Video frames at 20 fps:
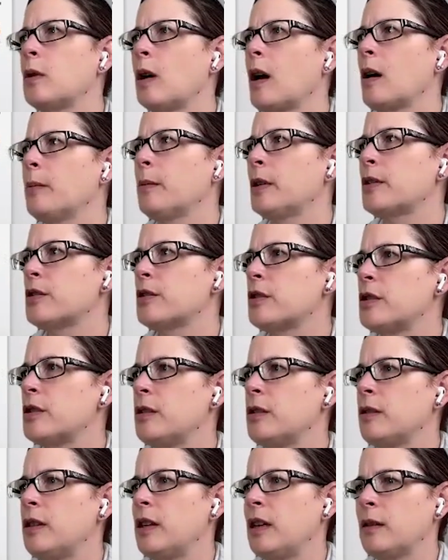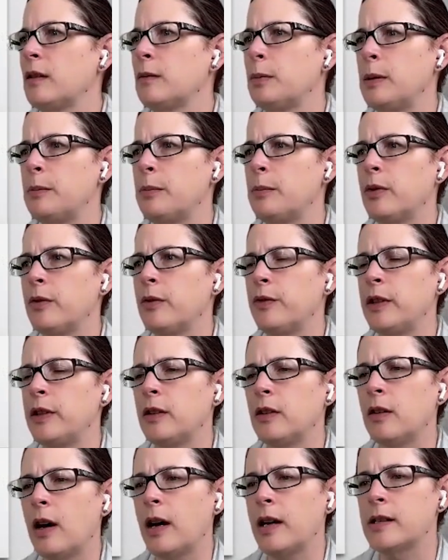how much do you think people
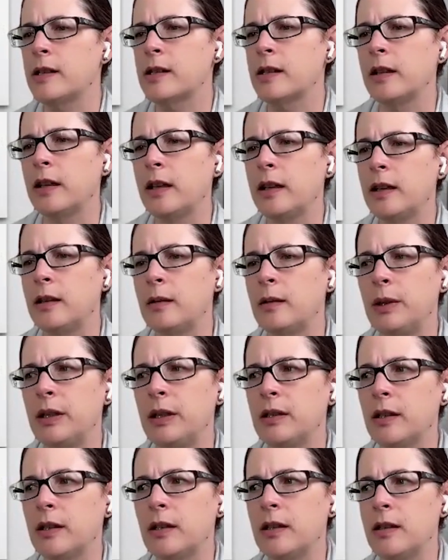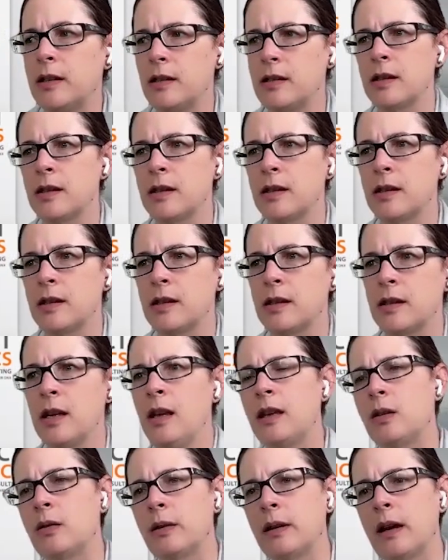feel isolated because
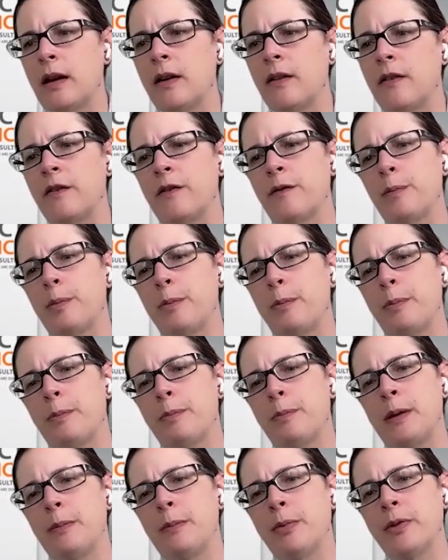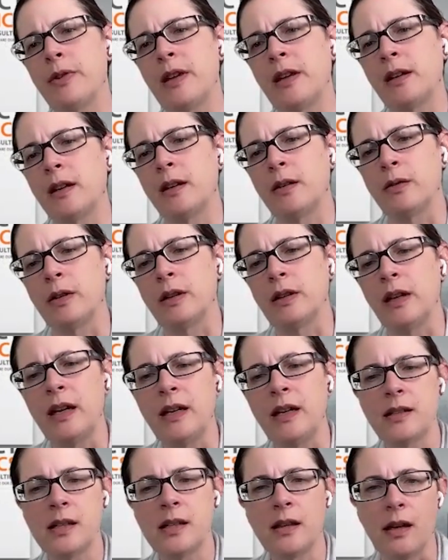they don't have people that can
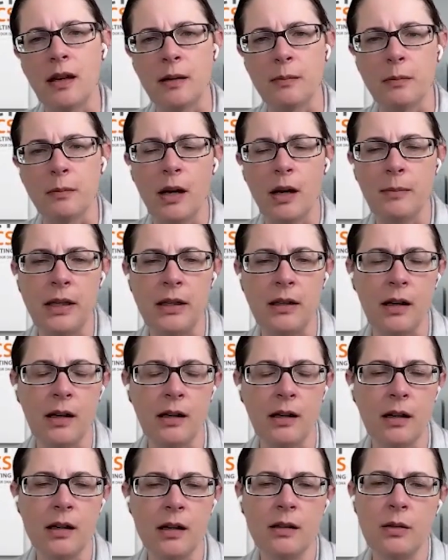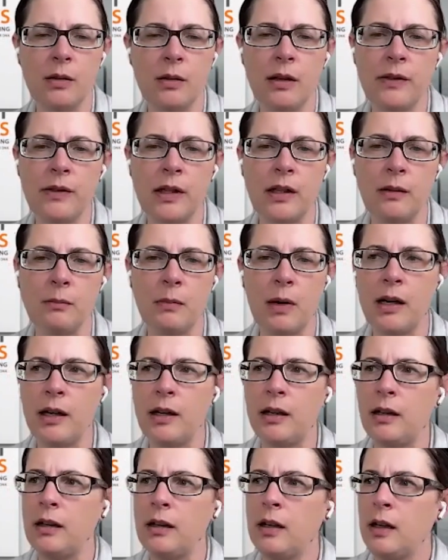relate to them? I mean, I know even in
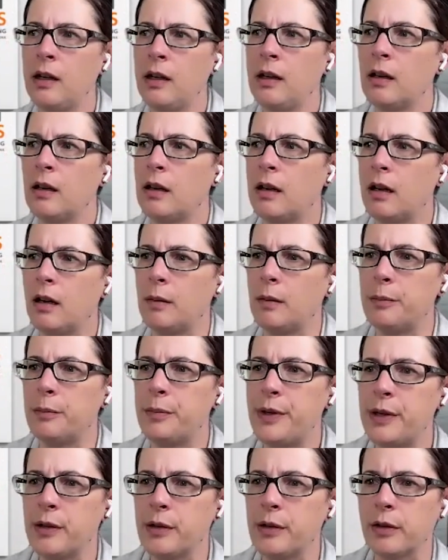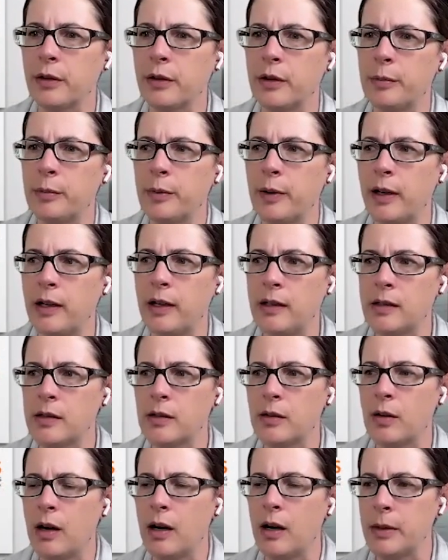my peer group, right?
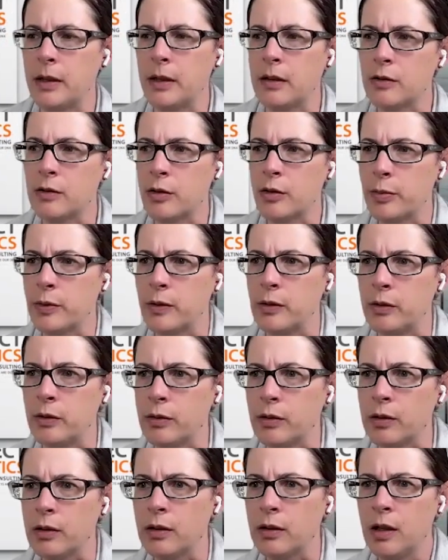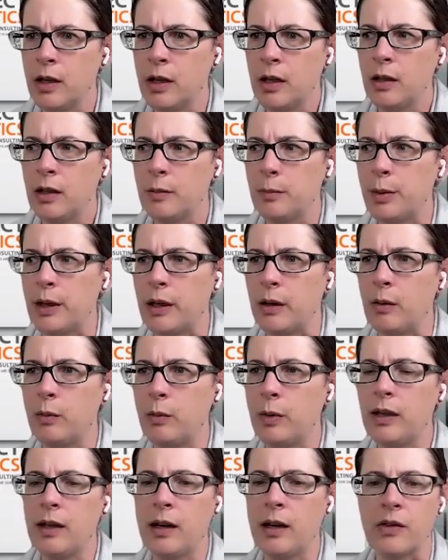So I'm an entrepreneur, but
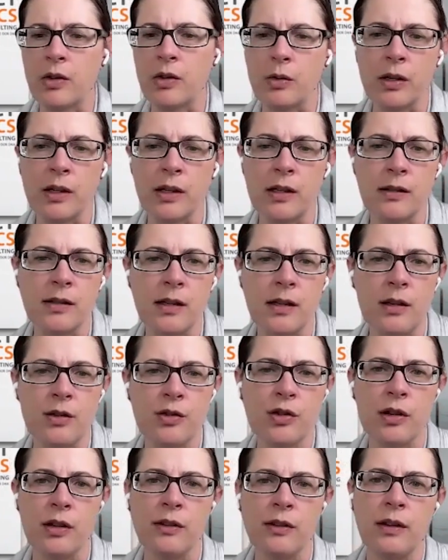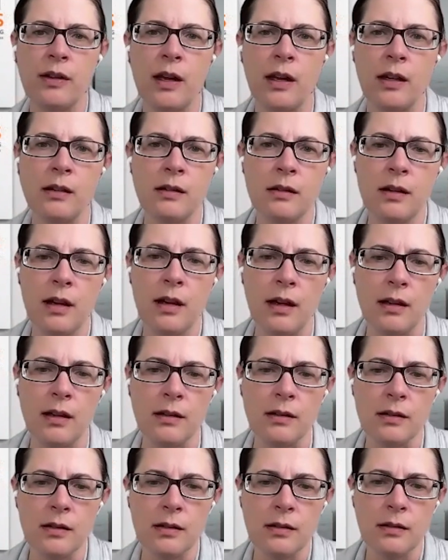we have an organization that
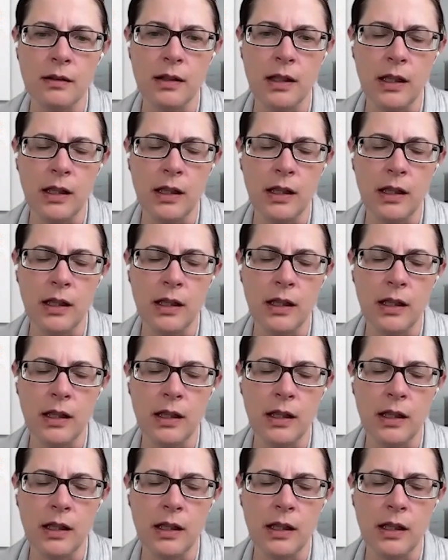has,